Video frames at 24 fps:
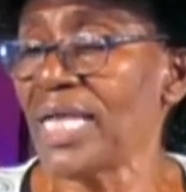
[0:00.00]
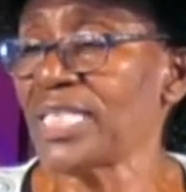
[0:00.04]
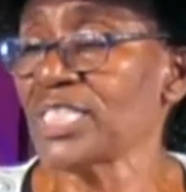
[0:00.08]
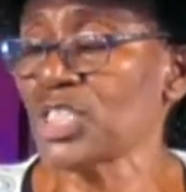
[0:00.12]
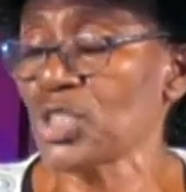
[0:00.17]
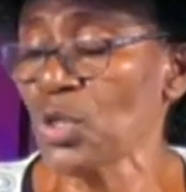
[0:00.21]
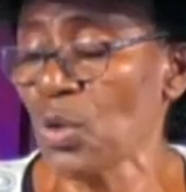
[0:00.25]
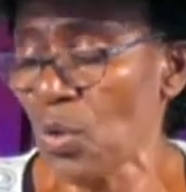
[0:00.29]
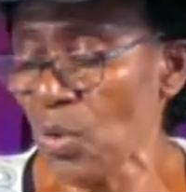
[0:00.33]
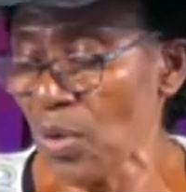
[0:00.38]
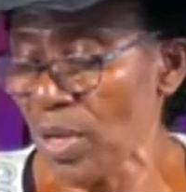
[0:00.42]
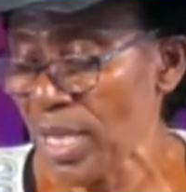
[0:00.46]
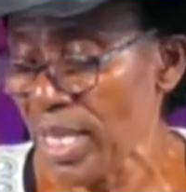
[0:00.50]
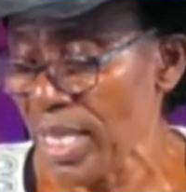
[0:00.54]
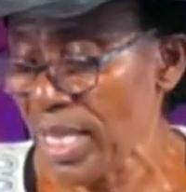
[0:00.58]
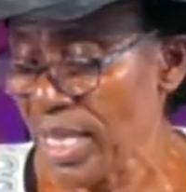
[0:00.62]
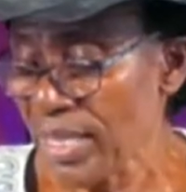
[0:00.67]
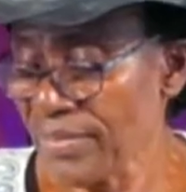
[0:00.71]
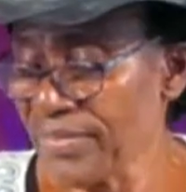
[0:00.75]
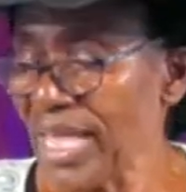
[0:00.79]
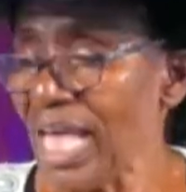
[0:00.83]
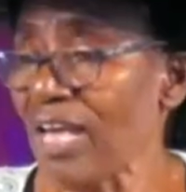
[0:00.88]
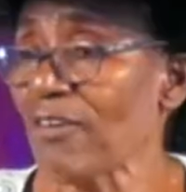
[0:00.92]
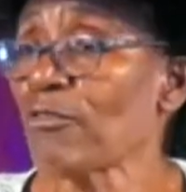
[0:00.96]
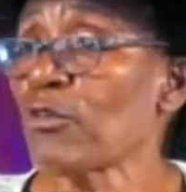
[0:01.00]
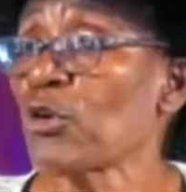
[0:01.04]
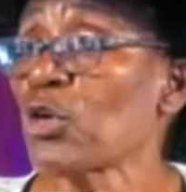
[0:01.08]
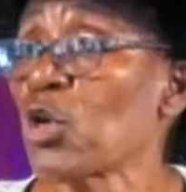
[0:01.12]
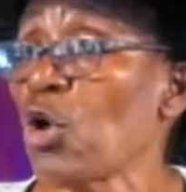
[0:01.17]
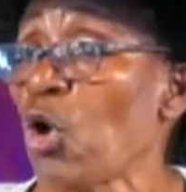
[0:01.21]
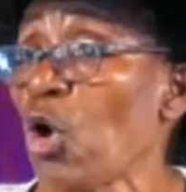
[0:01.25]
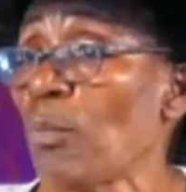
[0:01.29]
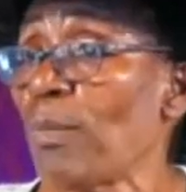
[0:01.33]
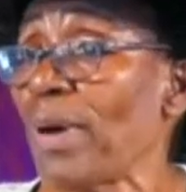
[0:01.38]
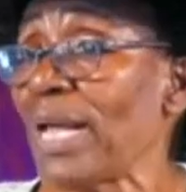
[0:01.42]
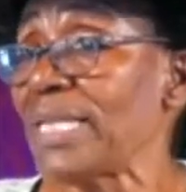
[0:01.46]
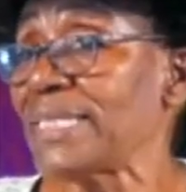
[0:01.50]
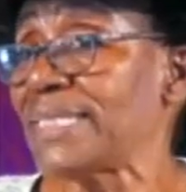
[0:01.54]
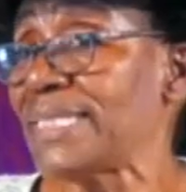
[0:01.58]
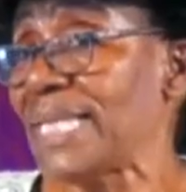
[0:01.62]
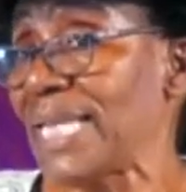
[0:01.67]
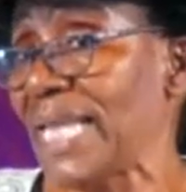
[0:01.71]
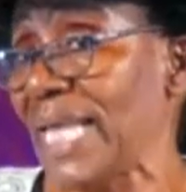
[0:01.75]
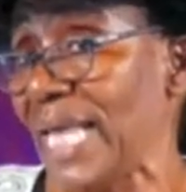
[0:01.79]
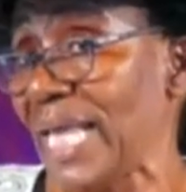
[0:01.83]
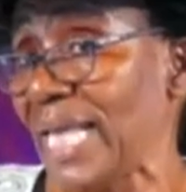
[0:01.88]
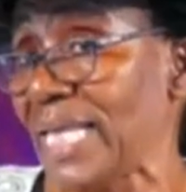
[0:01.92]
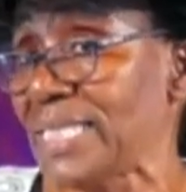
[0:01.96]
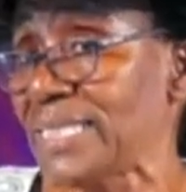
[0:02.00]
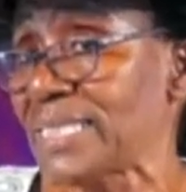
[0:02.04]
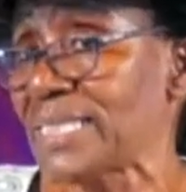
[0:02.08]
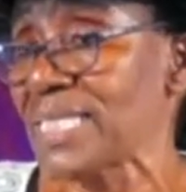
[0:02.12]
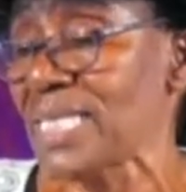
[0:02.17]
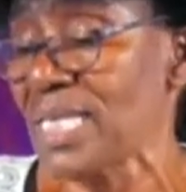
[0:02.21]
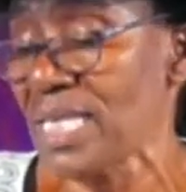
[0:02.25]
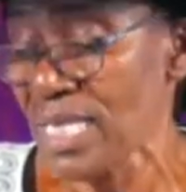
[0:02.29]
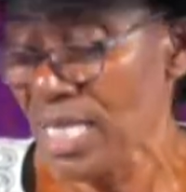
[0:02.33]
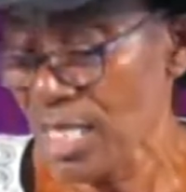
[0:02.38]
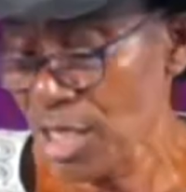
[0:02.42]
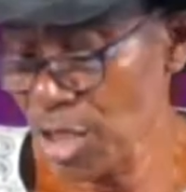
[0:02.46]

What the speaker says: And so they have global delays,